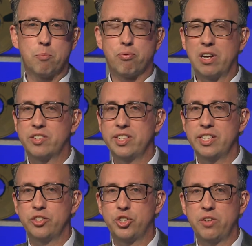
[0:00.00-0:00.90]
the
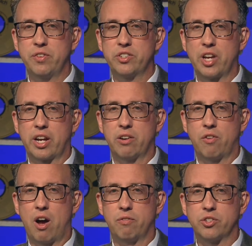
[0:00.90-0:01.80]
president and chief
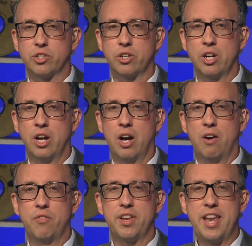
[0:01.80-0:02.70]
executive officer
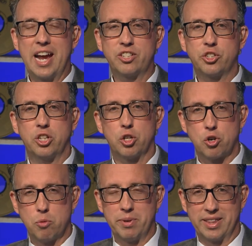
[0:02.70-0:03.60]
of the National
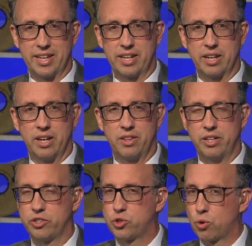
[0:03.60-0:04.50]
Urban League, the
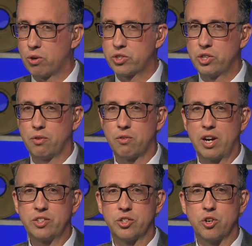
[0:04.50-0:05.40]
historic civil
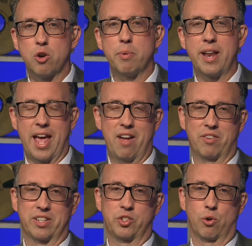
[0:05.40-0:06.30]
rights and urban
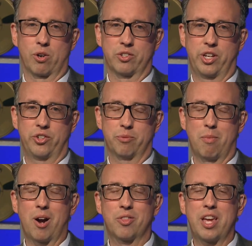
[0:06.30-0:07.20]
advocacy organization.
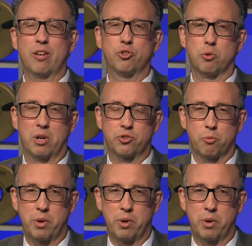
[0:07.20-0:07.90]
Marc, thank you so much for